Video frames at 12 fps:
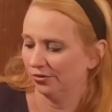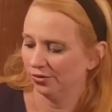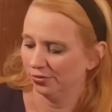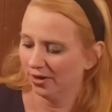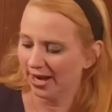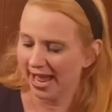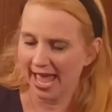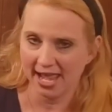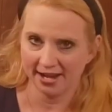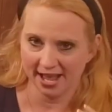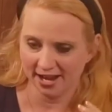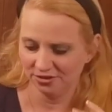The one I had in
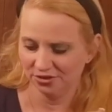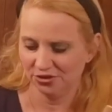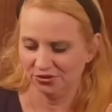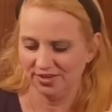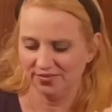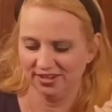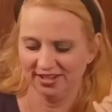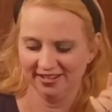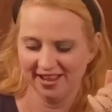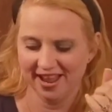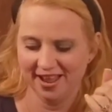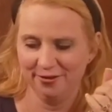high school even didn't
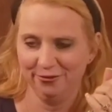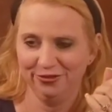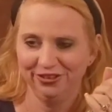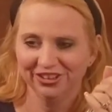have